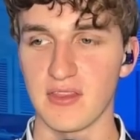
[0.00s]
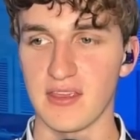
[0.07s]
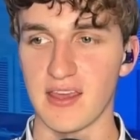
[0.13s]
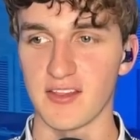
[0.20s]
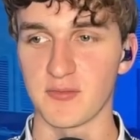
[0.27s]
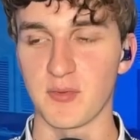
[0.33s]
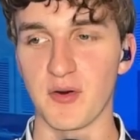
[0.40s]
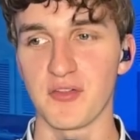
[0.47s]

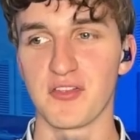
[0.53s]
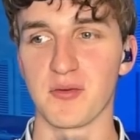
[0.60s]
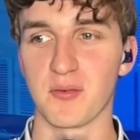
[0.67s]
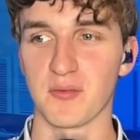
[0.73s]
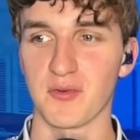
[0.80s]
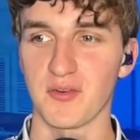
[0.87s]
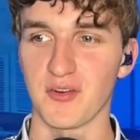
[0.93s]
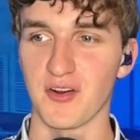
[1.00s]
Yes, both of
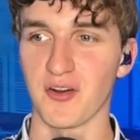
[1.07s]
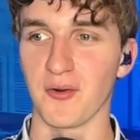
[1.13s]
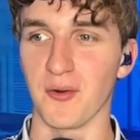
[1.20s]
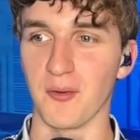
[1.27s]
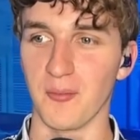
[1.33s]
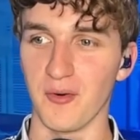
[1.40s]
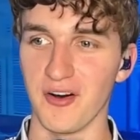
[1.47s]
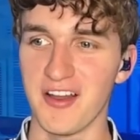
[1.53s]
them are
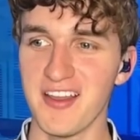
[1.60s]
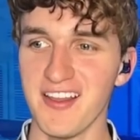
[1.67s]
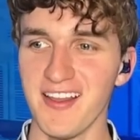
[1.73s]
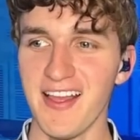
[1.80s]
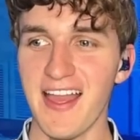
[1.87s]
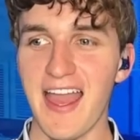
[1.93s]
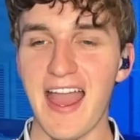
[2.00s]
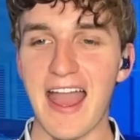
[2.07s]
horrible.
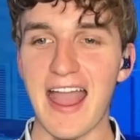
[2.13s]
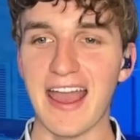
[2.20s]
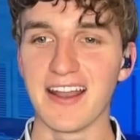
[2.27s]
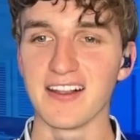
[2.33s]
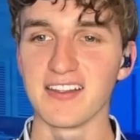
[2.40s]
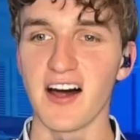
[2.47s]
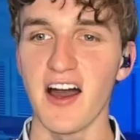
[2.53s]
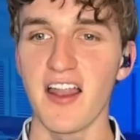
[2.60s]

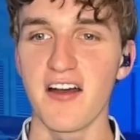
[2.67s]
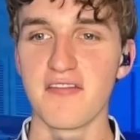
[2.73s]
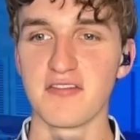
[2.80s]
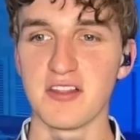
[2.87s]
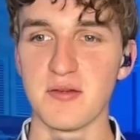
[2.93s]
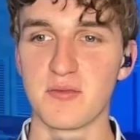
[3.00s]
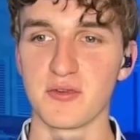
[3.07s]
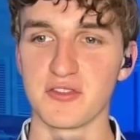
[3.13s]
And a lot of
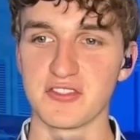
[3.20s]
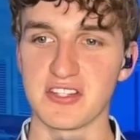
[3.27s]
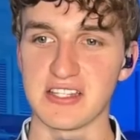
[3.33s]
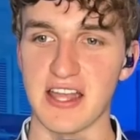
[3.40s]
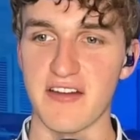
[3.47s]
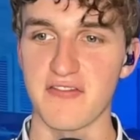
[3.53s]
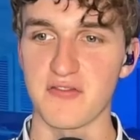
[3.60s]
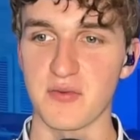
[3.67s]
liberals and
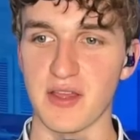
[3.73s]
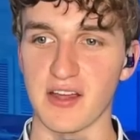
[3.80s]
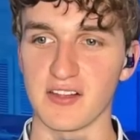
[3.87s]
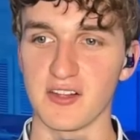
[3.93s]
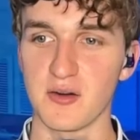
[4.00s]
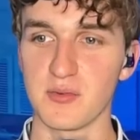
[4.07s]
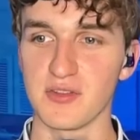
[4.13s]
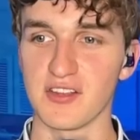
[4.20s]
left-wing
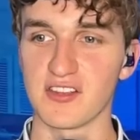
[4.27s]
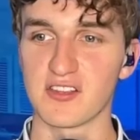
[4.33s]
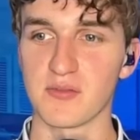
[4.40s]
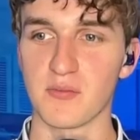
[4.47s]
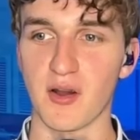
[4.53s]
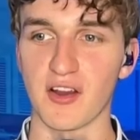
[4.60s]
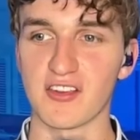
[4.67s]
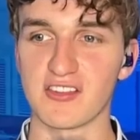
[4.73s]

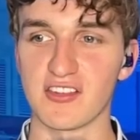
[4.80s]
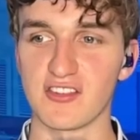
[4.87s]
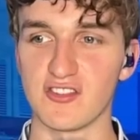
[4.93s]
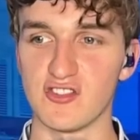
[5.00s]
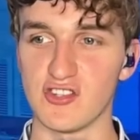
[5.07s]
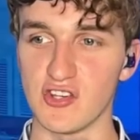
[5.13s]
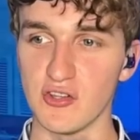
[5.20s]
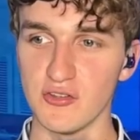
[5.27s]
globalist
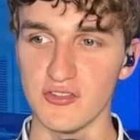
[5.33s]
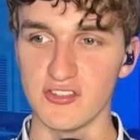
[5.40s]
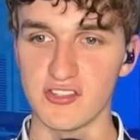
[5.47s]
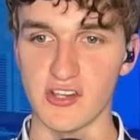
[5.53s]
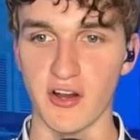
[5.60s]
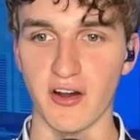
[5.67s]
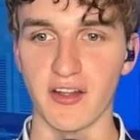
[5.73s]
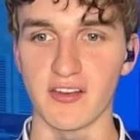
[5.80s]
Marxist
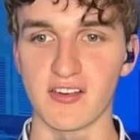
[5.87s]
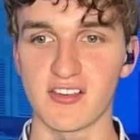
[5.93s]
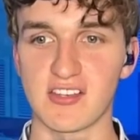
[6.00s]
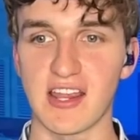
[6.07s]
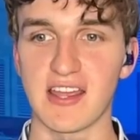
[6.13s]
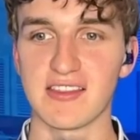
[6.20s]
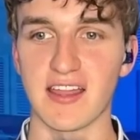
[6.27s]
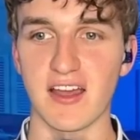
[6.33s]
Jews don't
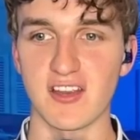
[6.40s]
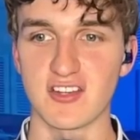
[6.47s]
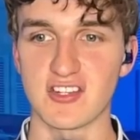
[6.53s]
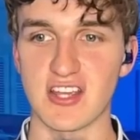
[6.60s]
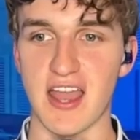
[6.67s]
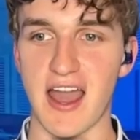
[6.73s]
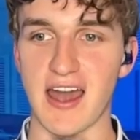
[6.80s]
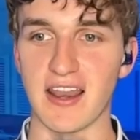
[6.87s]
understand that,
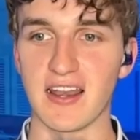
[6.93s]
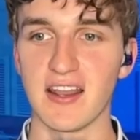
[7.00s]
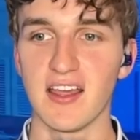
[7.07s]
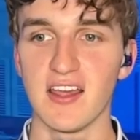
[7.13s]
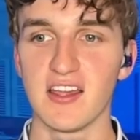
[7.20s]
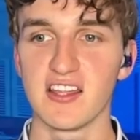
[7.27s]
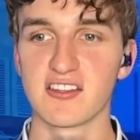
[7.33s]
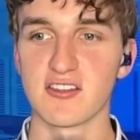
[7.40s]
she added.
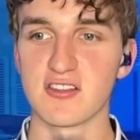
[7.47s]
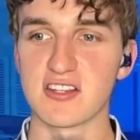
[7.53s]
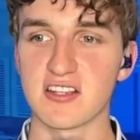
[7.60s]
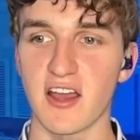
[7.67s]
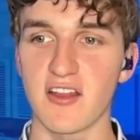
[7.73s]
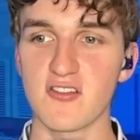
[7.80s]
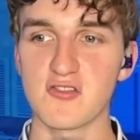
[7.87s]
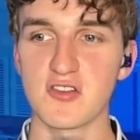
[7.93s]
So this
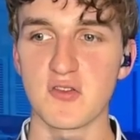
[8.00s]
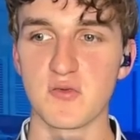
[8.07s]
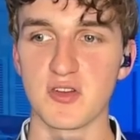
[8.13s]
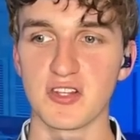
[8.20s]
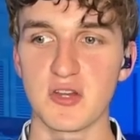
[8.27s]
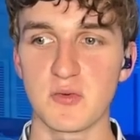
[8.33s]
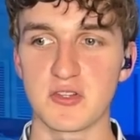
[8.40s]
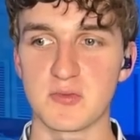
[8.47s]
country
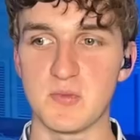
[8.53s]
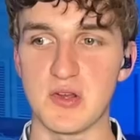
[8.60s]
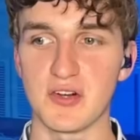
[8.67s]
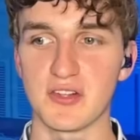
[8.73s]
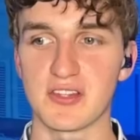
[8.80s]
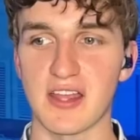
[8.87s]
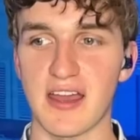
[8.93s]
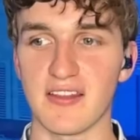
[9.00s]
really was
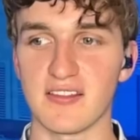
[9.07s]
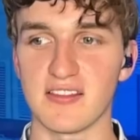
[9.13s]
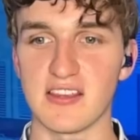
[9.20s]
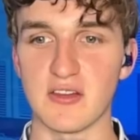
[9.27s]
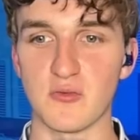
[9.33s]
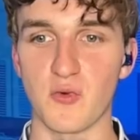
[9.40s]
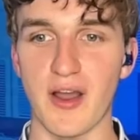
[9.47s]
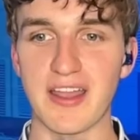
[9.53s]
built as
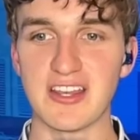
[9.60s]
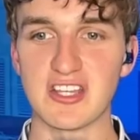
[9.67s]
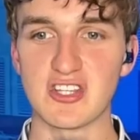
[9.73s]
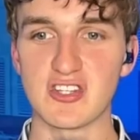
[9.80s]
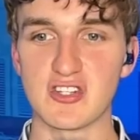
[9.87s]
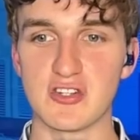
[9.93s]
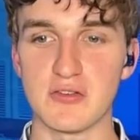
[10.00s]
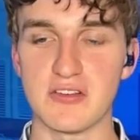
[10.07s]
the white
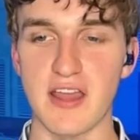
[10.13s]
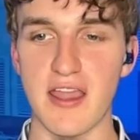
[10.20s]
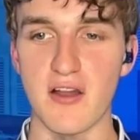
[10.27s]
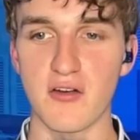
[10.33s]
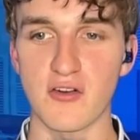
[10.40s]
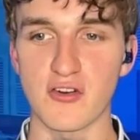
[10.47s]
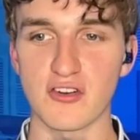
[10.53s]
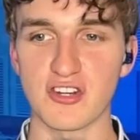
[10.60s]

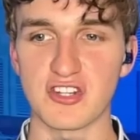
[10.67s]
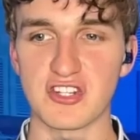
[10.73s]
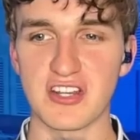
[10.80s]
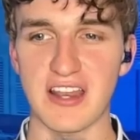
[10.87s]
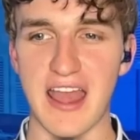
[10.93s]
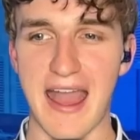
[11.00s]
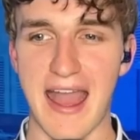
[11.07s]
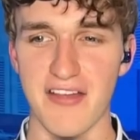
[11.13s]

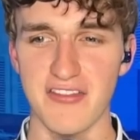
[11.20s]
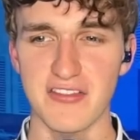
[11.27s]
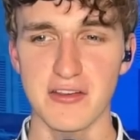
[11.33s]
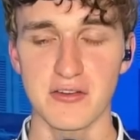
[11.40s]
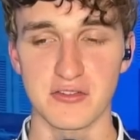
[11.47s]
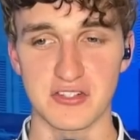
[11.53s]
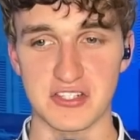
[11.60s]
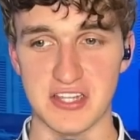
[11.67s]
Judeo-Christian
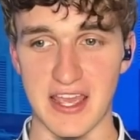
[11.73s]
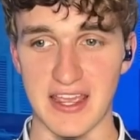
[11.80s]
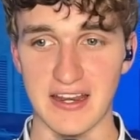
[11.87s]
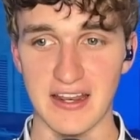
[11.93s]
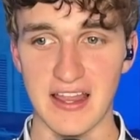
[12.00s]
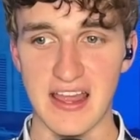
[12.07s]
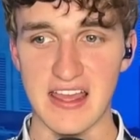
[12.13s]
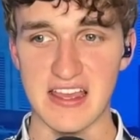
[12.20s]

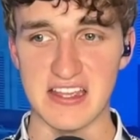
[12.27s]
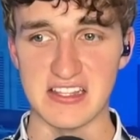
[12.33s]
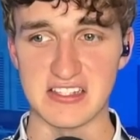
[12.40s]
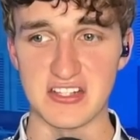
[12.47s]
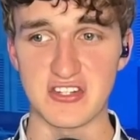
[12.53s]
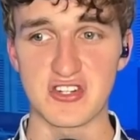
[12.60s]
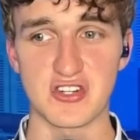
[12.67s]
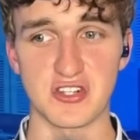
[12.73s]
ethno-state,
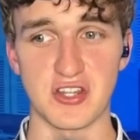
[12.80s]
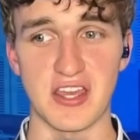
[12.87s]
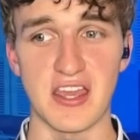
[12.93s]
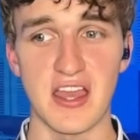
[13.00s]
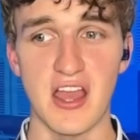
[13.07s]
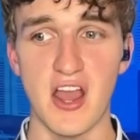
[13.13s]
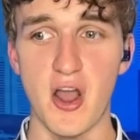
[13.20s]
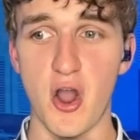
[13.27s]

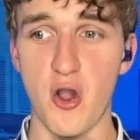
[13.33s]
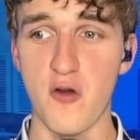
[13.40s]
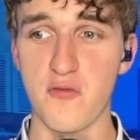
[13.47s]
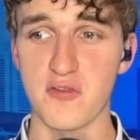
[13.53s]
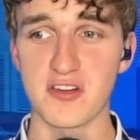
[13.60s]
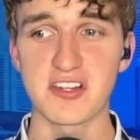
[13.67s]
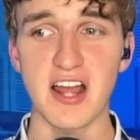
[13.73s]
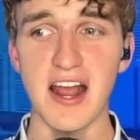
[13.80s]
essentially.
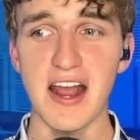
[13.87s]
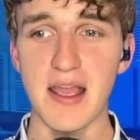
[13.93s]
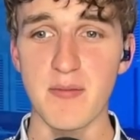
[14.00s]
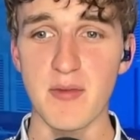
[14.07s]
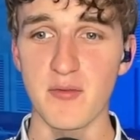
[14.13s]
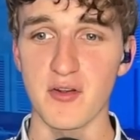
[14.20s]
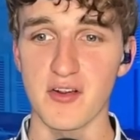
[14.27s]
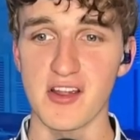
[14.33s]
Over time,
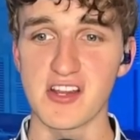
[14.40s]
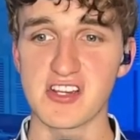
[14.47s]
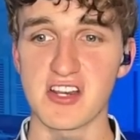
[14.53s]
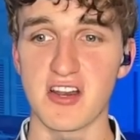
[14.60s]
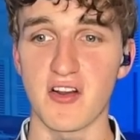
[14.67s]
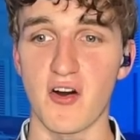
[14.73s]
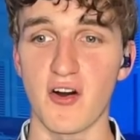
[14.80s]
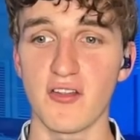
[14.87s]
immigration
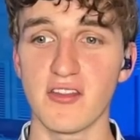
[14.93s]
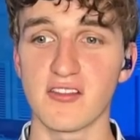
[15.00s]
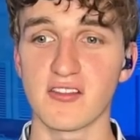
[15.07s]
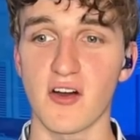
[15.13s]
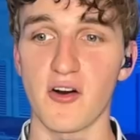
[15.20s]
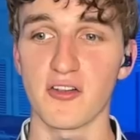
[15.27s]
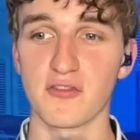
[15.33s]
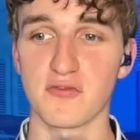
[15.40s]
and all these
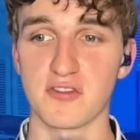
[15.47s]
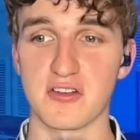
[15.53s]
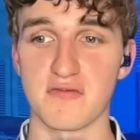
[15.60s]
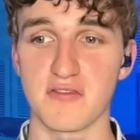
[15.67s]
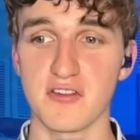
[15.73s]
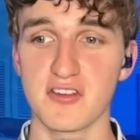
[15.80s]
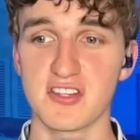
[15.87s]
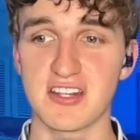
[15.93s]
calls for
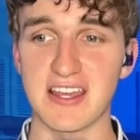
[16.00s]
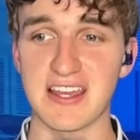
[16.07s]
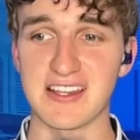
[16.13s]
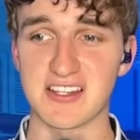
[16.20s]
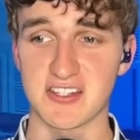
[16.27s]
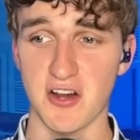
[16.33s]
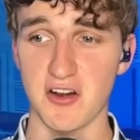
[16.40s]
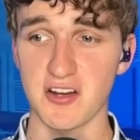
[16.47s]
diversity,
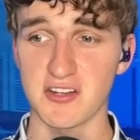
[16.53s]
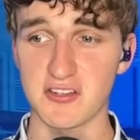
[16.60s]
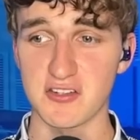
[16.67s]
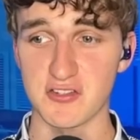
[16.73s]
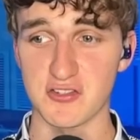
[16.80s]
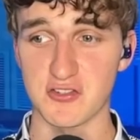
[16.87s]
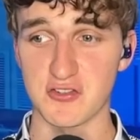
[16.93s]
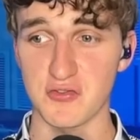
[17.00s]
it's starting to
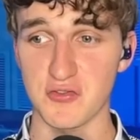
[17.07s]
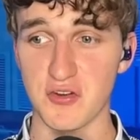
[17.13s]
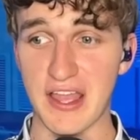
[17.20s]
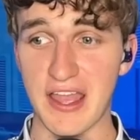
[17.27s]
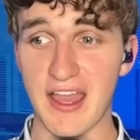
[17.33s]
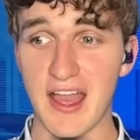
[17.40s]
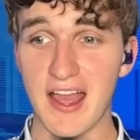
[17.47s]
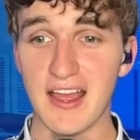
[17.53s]

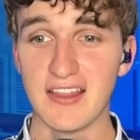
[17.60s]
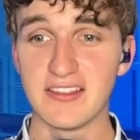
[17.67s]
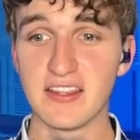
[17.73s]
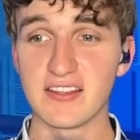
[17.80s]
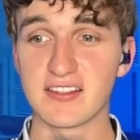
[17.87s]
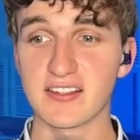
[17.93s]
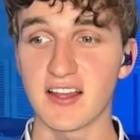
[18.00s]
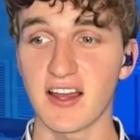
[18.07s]
destroy
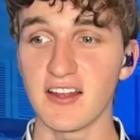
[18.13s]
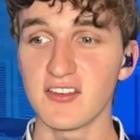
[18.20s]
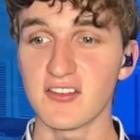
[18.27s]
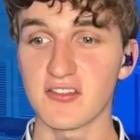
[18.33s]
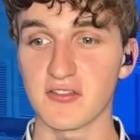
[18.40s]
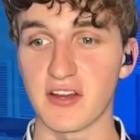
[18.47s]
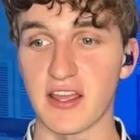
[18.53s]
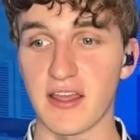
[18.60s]
this
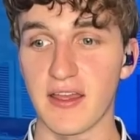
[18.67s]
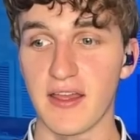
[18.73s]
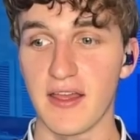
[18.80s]
country.